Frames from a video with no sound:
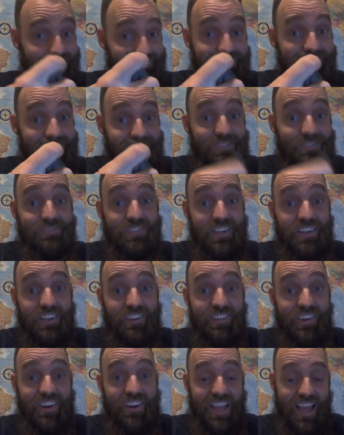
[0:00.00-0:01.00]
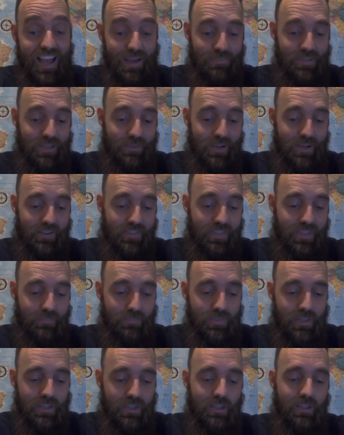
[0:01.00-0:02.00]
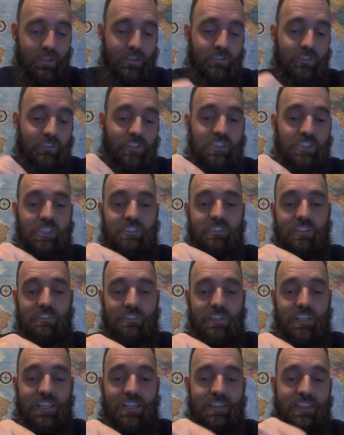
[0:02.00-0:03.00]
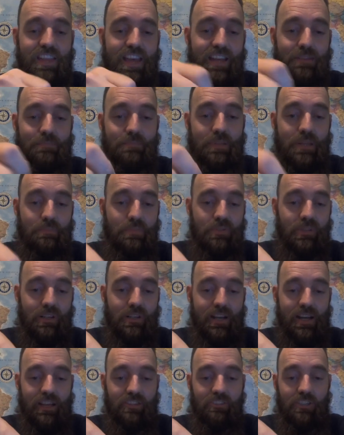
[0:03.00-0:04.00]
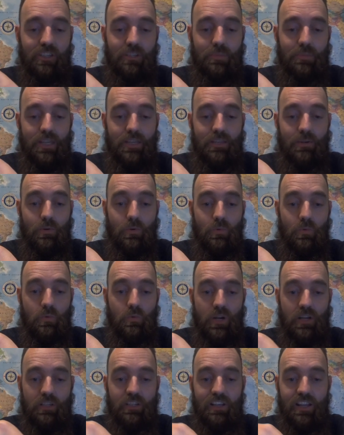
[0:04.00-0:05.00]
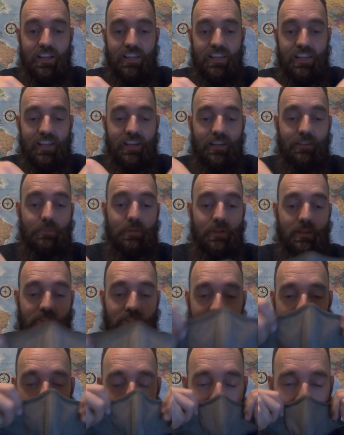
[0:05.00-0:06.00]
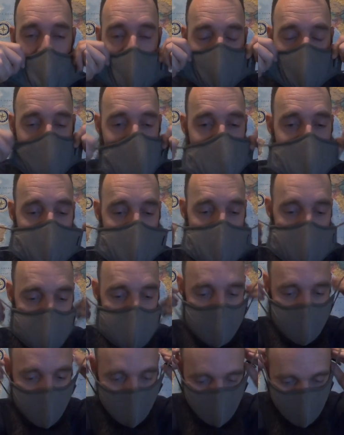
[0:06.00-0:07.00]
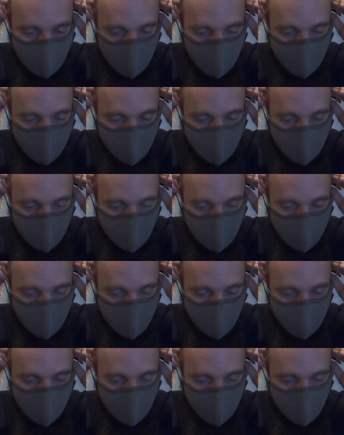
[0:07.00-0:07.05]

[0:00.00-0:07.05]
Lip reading: I'm very, very happy about them. To such a degree that people are asking me, where did I get it? Because they think it's really, really cool.